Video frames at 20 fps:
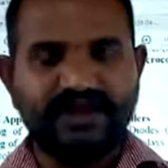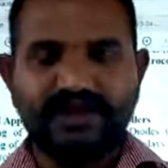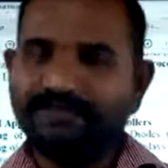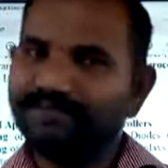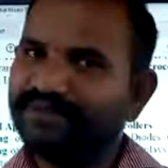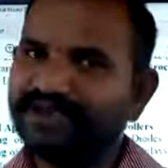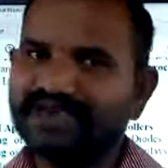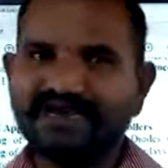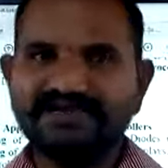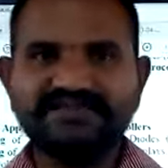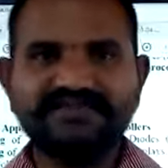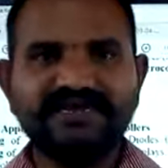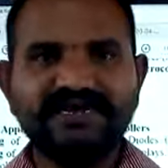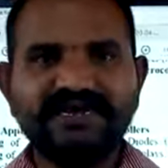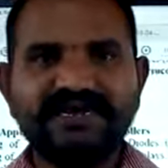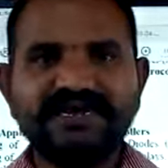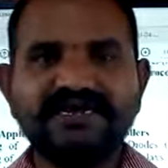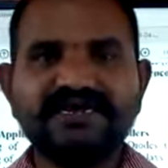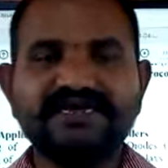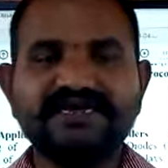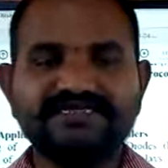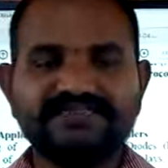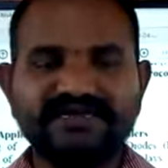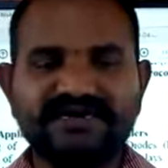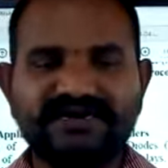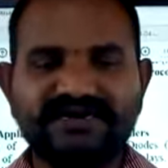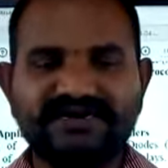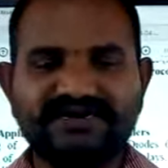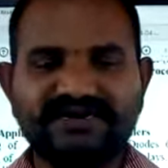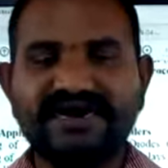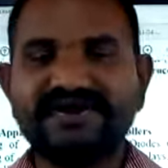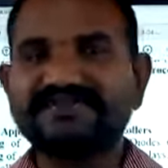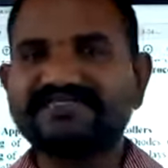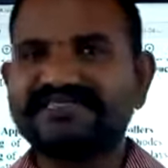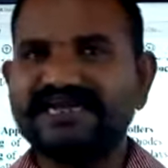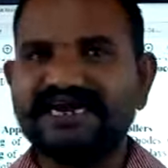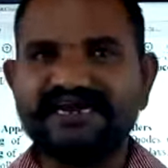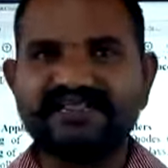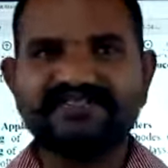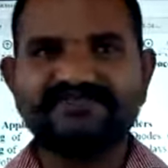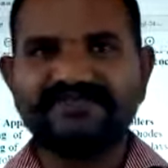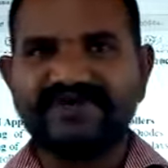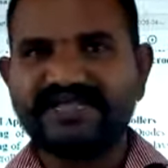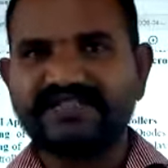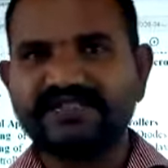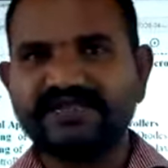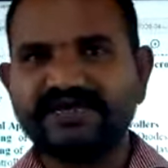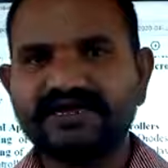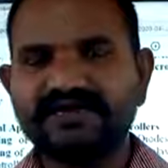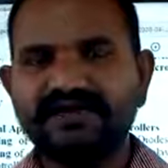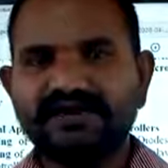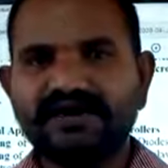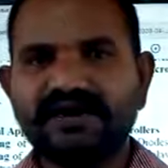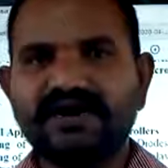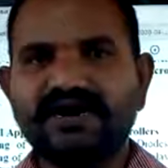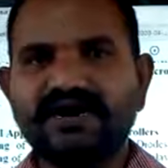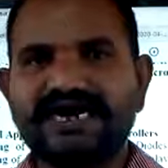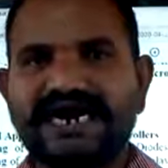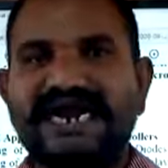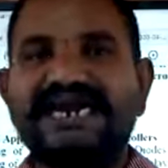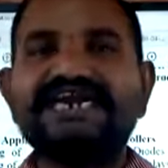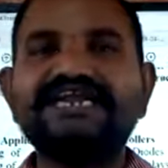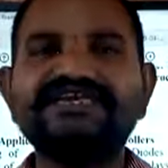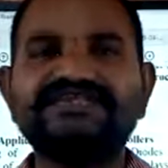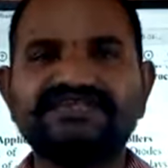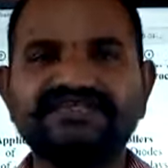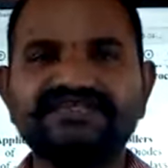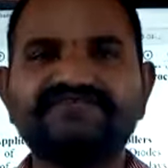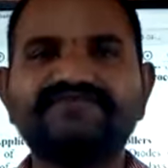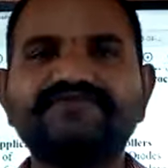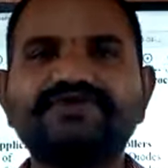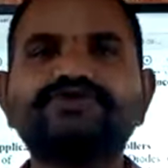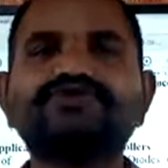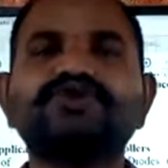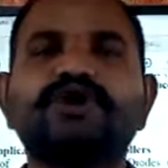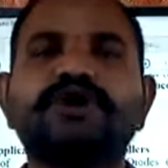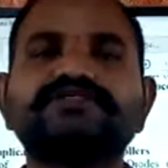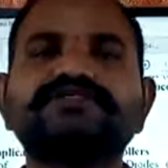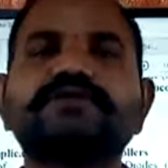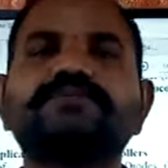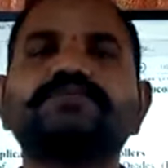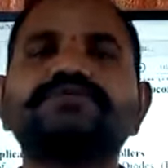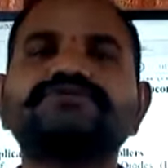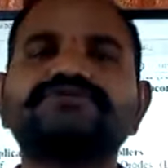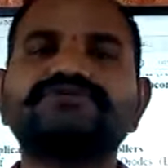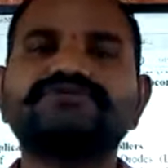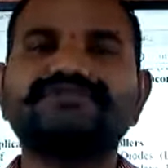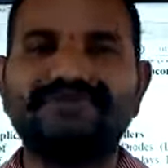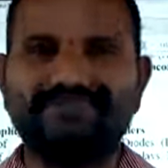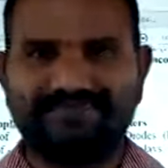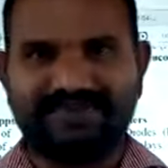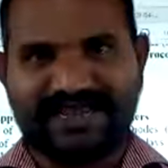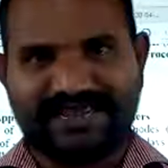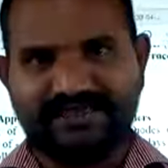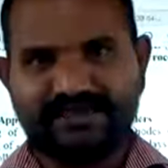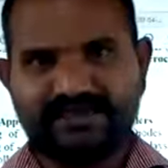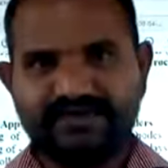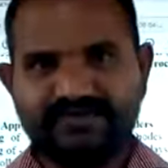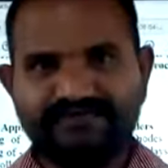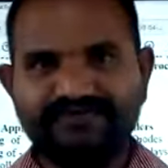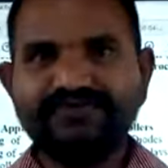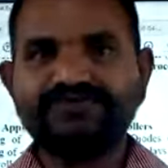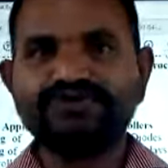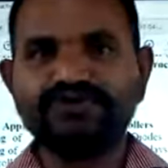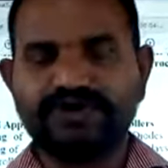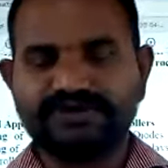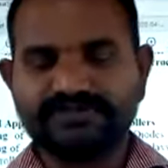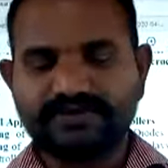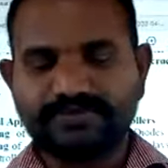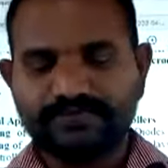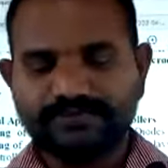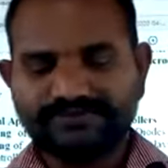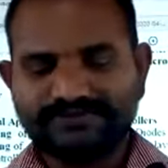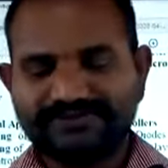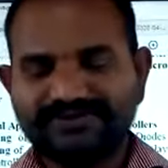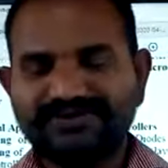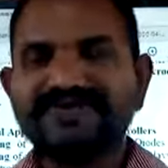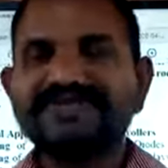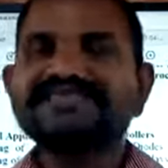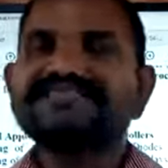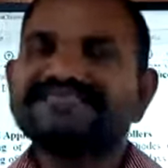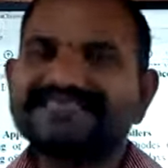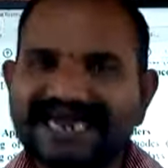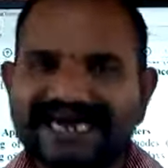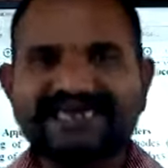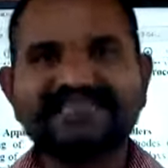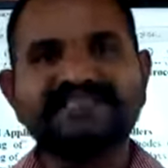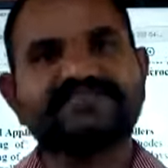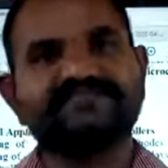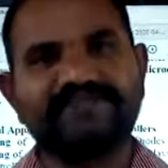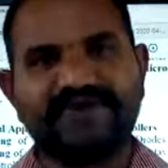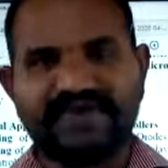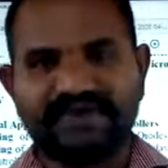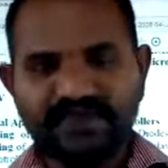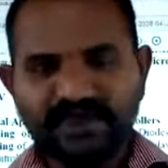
because it is not satisfying the conditions which you are supposed to supply, which you are supposed to satisfy.